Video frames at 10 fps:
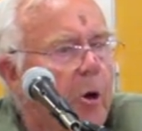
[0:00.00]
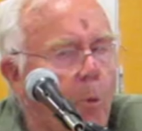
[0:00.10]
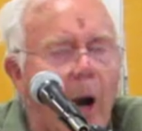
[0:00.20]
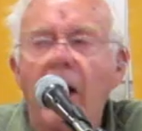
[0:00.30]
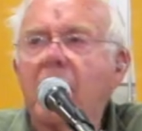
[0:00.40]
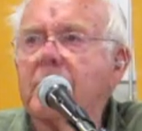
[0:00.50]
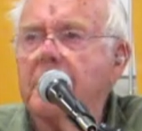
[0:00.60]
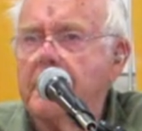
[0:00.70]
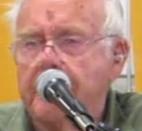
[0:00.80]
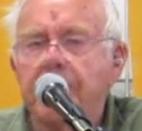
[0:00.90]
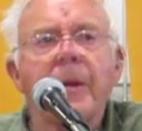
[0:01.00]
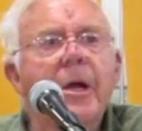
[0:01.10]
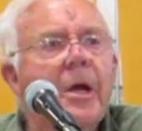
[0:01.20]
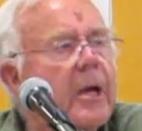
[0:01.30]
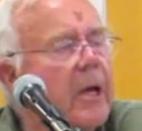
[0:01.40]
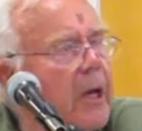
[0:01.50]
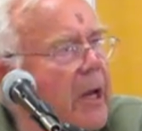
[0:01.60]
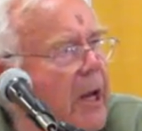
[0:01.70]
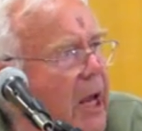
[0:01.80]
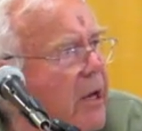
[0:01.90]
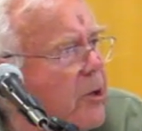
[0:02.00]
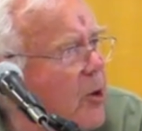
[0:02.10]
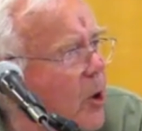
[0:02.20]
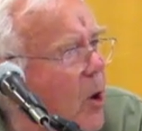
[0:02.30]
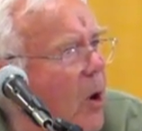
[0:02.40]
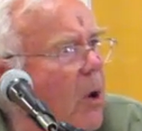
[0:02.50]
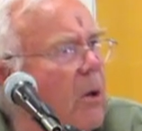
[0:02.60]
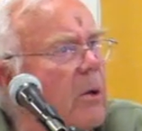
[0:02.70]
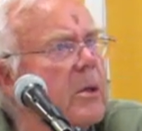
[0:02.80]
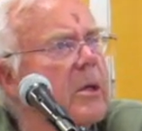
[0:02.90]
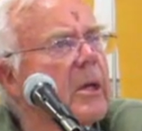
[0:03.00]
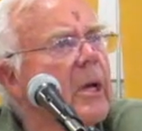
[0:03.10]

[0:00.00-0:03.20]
Well, it ain't all